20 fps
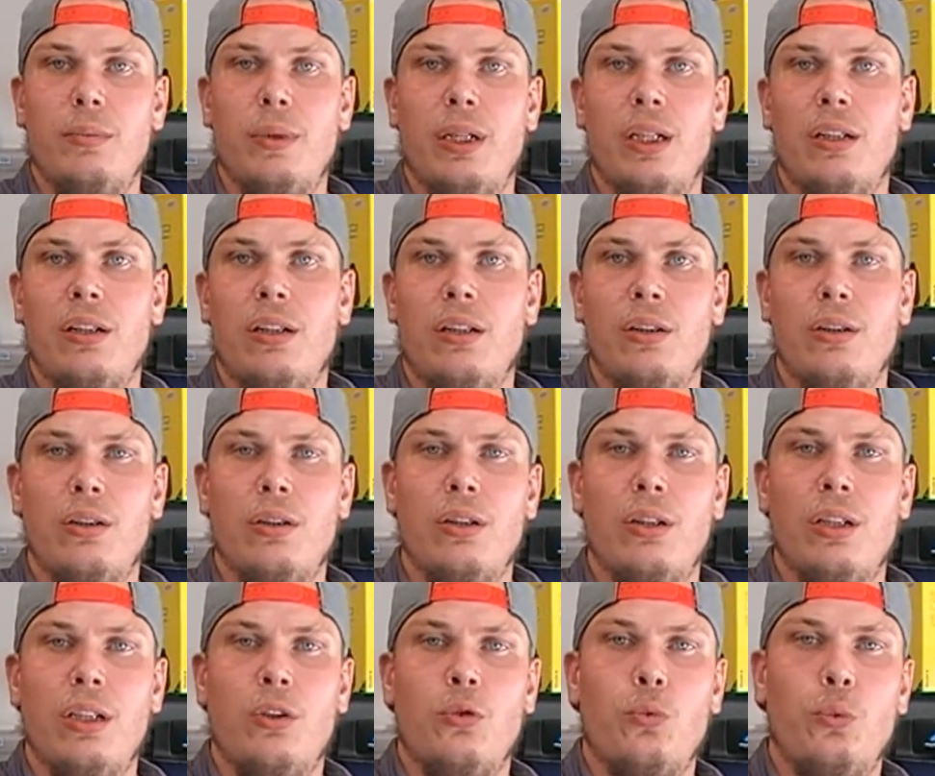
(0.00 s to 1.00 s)
and
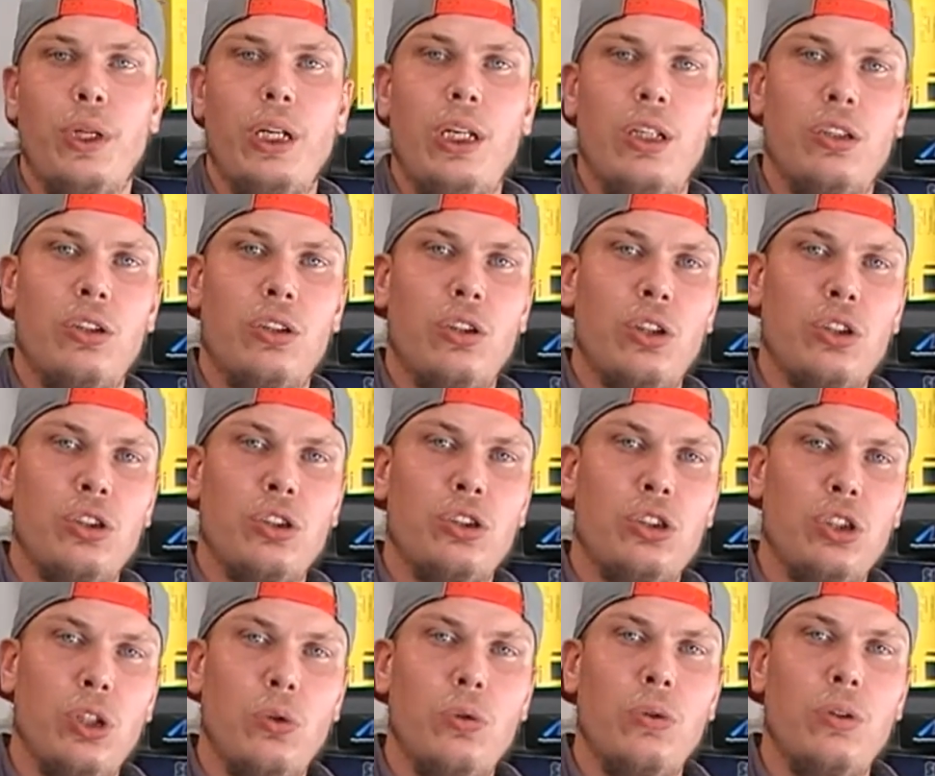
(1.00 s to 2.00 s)
it really does
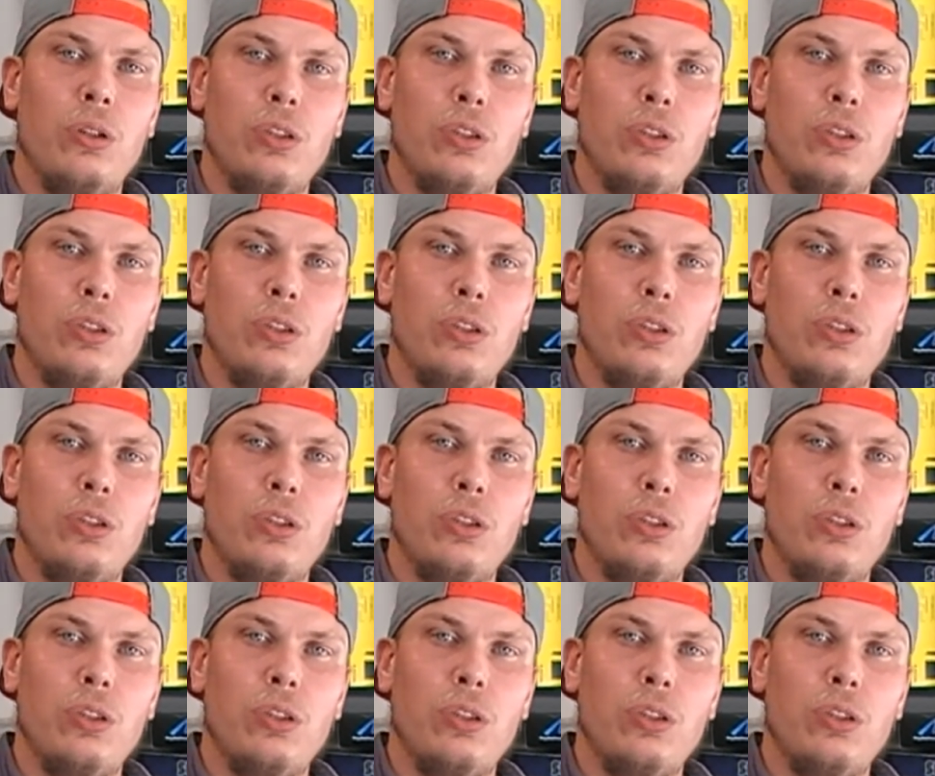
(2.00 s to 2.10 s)
show